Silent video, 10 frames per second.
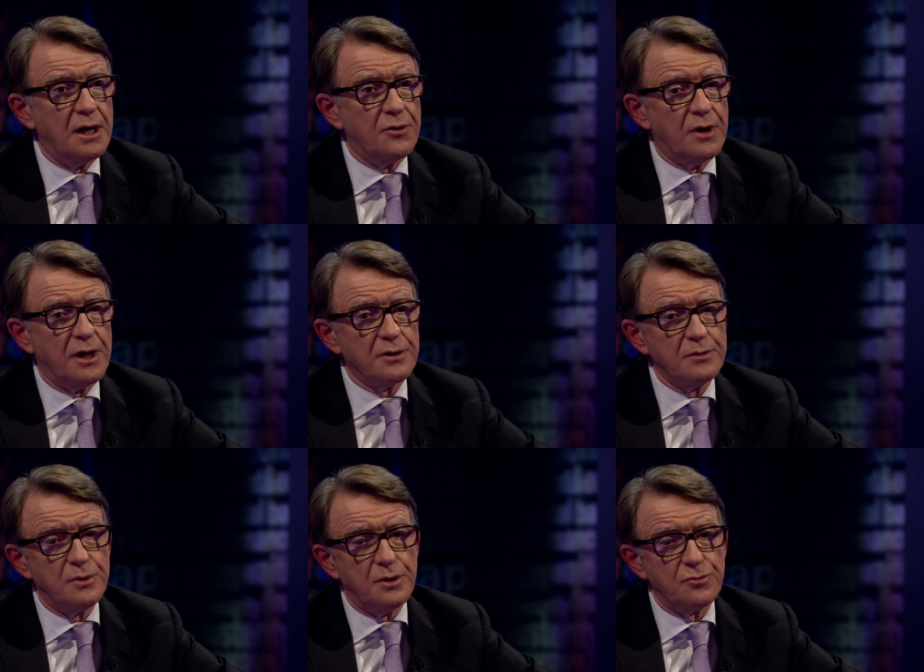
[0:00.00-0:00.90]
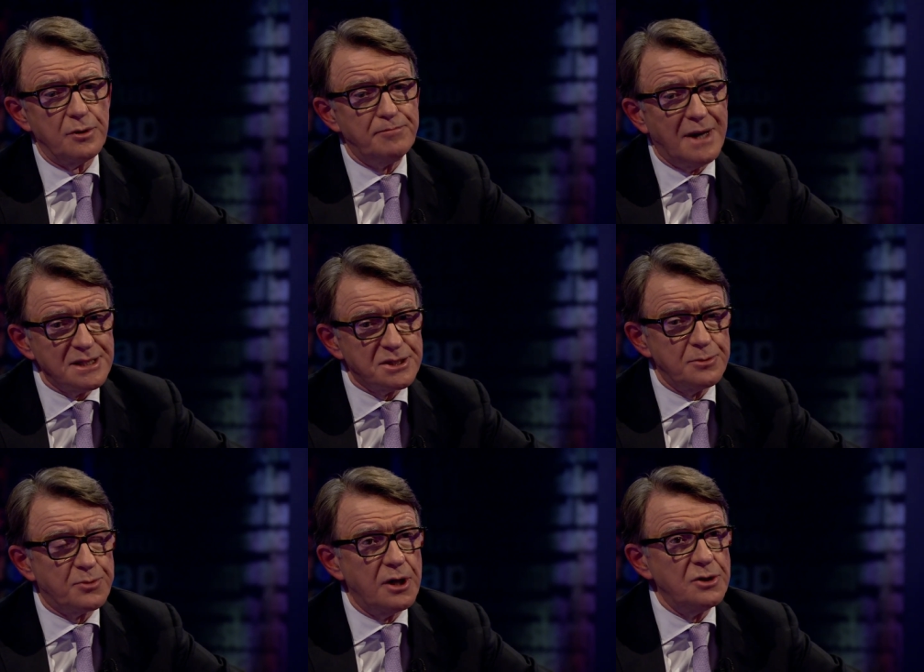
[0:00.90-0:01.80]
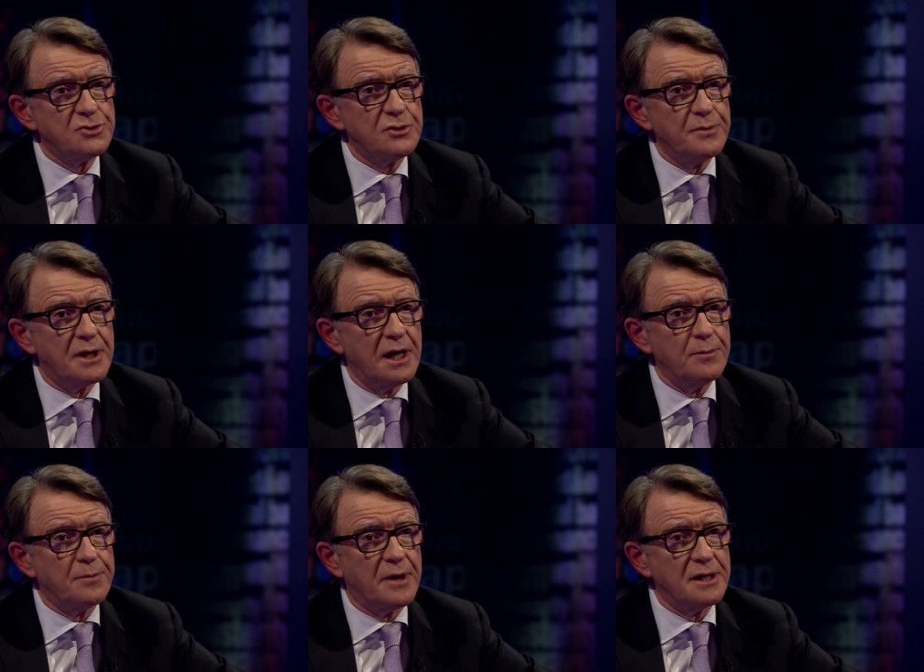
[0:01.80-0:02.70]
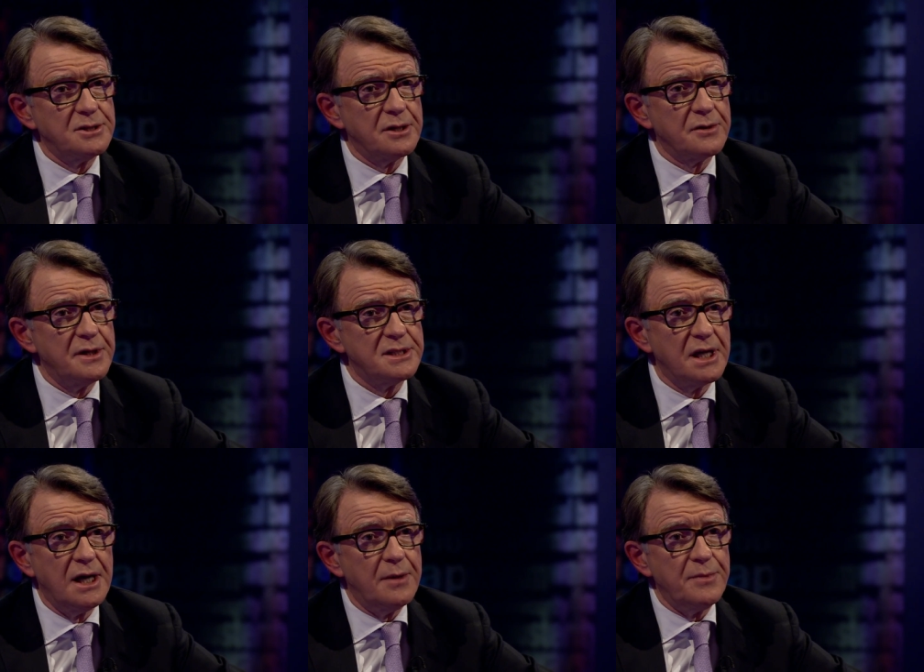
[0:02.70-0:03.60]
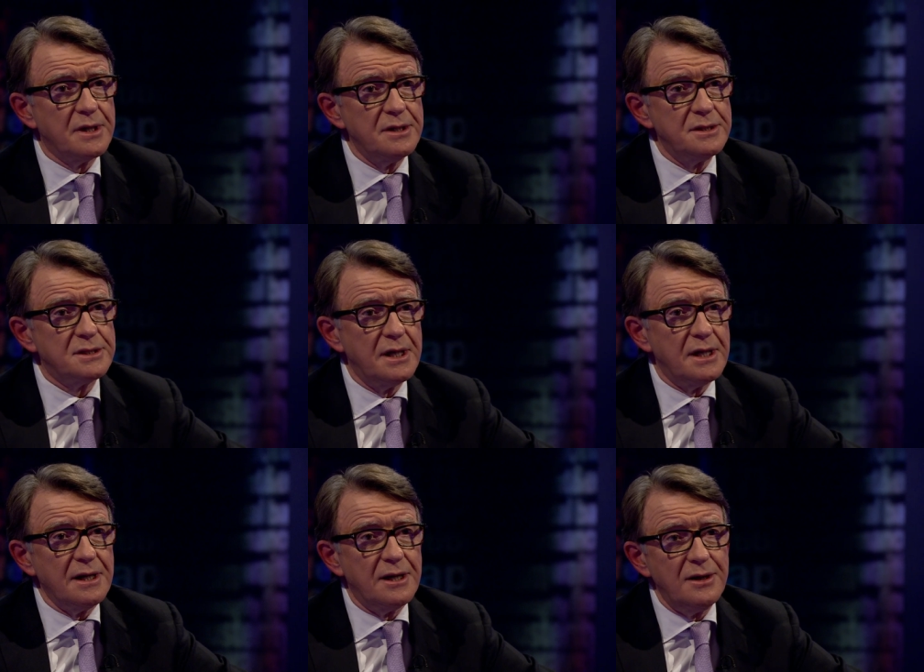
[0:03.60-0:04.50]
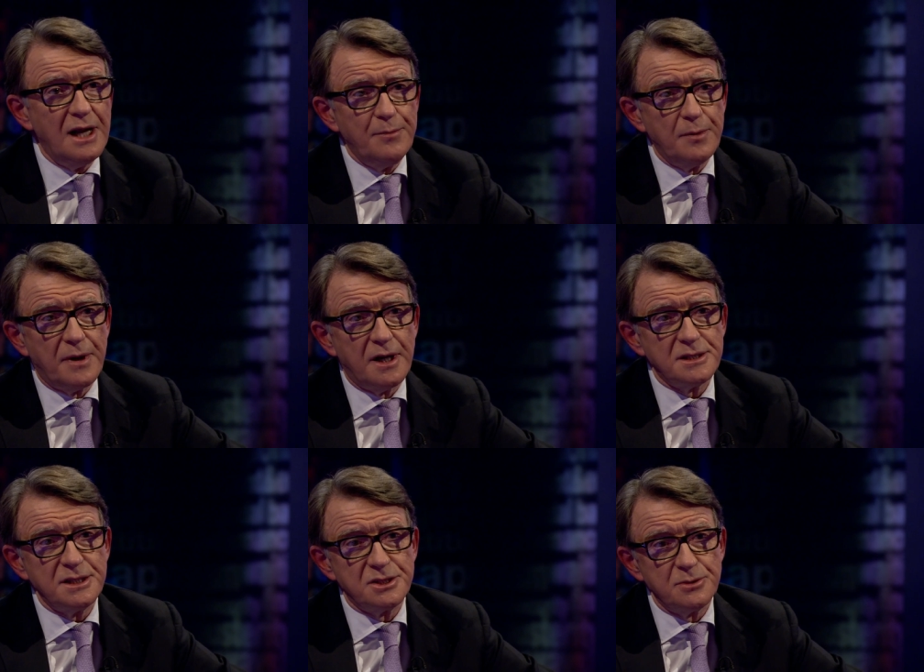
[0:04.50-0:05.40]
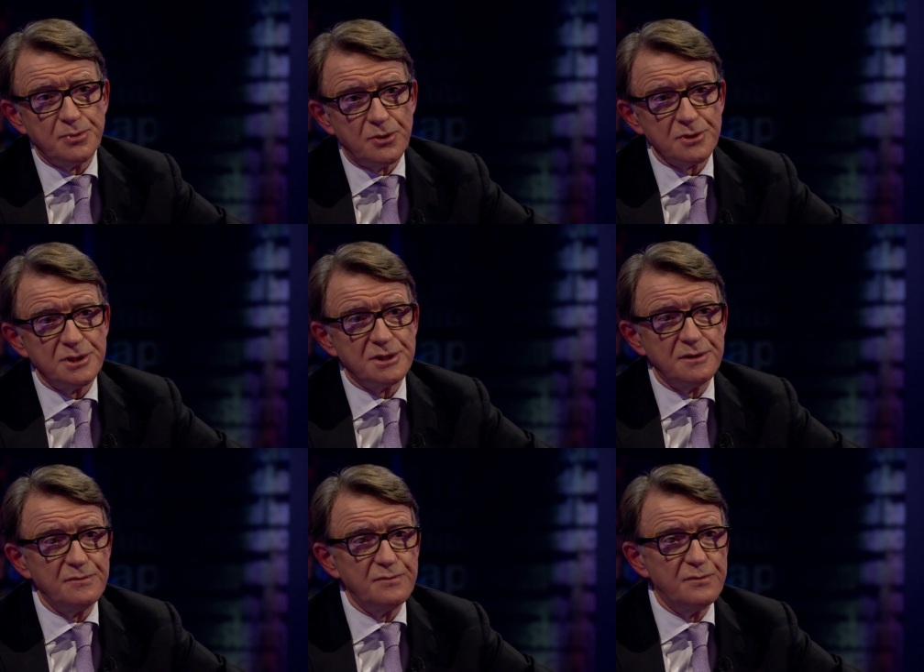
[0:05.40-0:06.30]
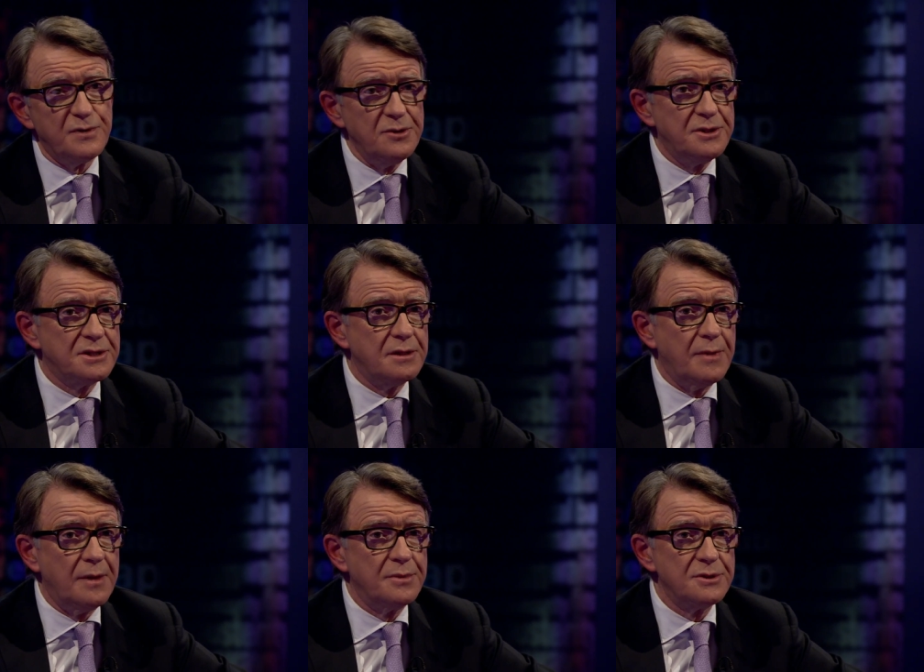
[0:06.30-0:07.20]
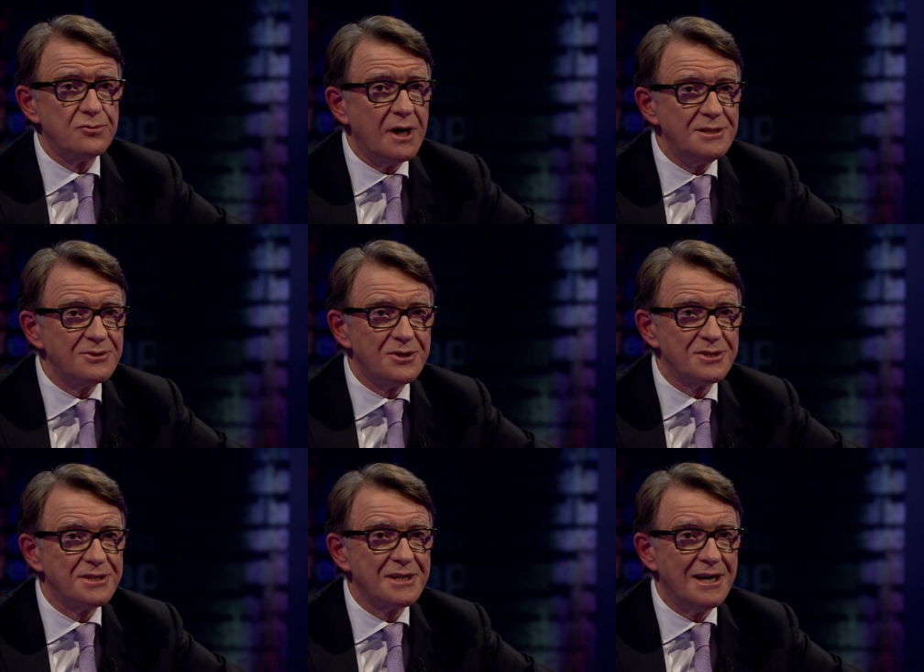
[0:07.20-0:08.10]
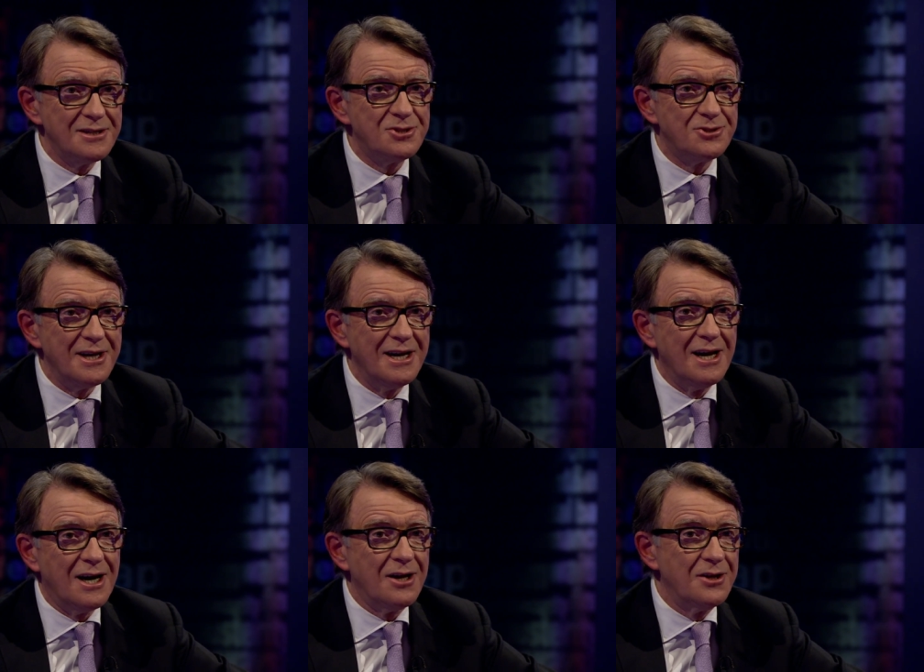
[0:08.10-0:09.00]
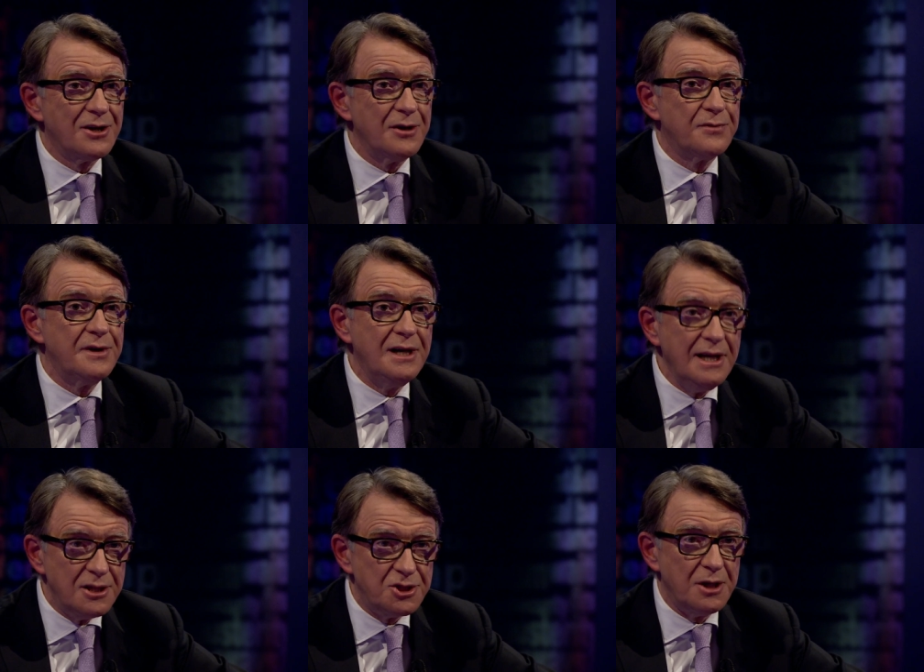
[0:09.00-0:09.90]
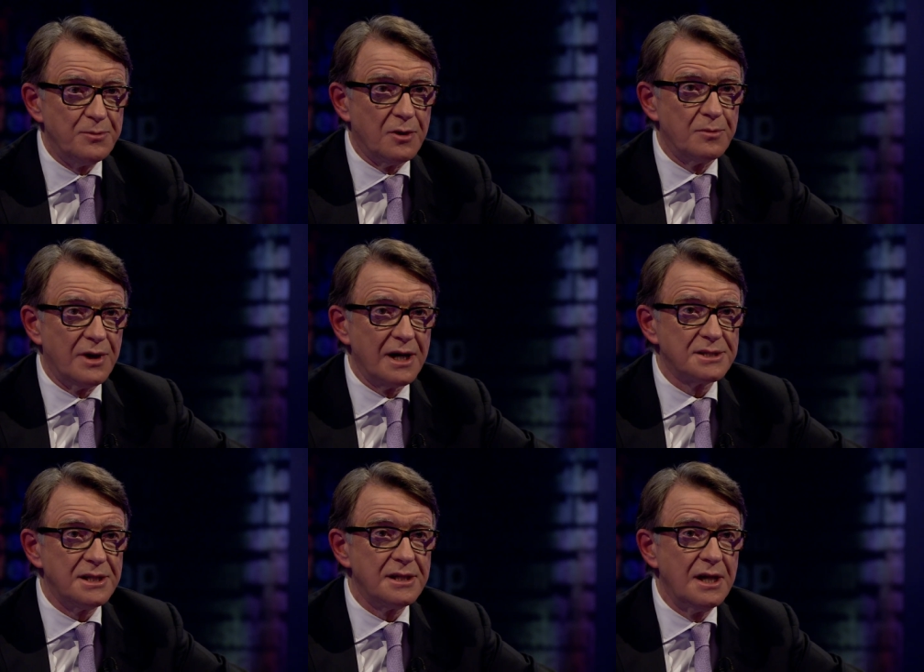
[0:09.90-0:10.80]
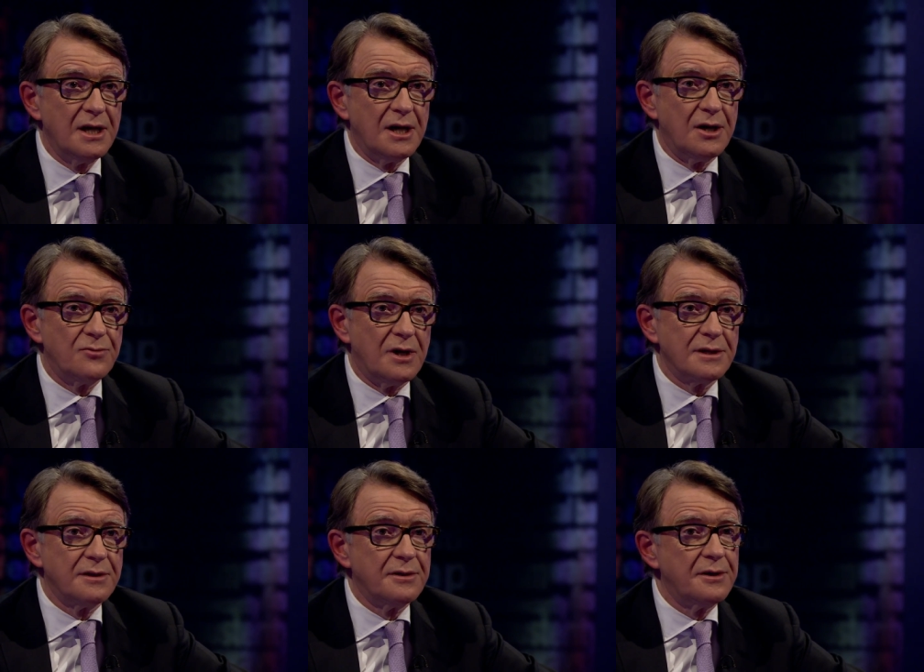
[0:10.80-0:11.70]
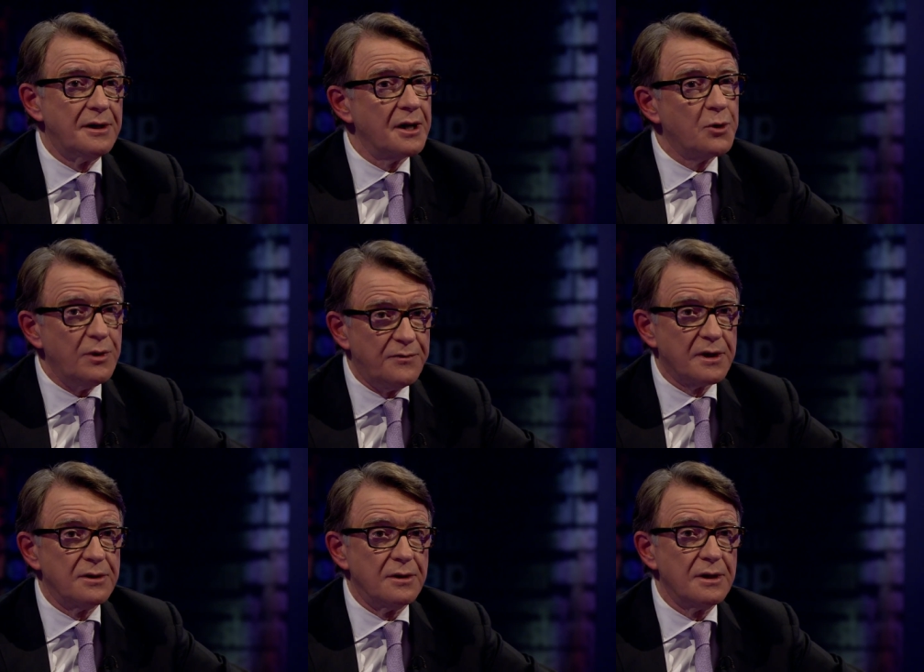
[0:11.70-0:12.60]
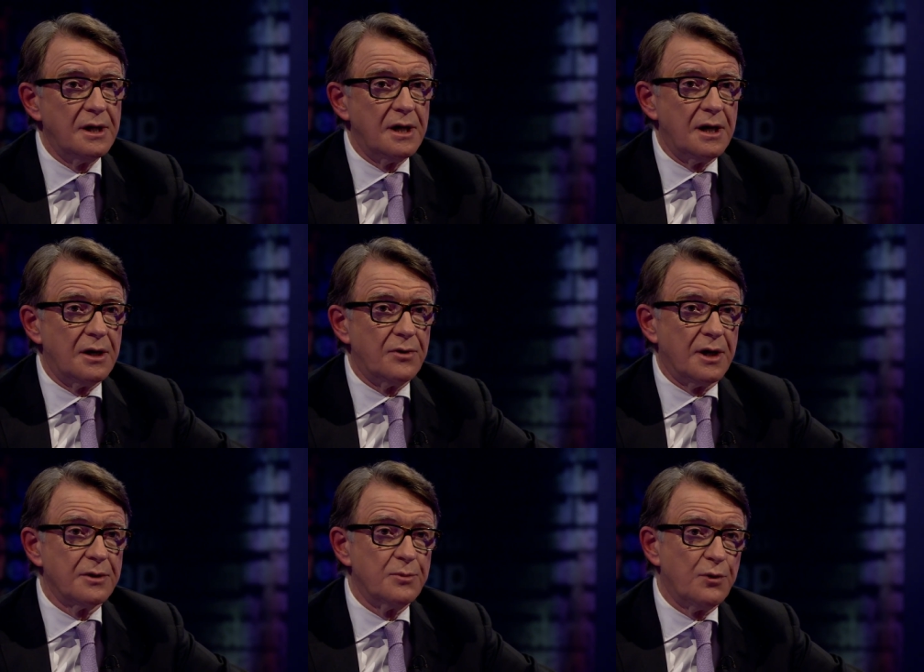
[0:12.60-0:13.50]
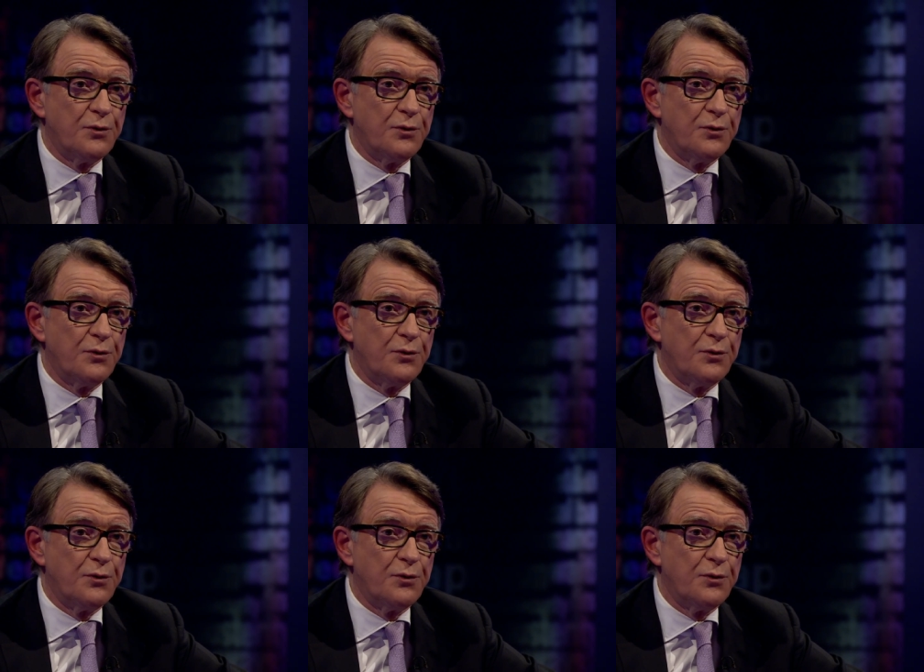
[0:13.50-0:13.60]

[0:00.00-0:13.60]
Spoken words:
rather more robust approach from the Labour Party on this, because, you know, Labour Party supporters and voters and members right across the country are looking for leadership on Brexit rather than an equivocal, rather more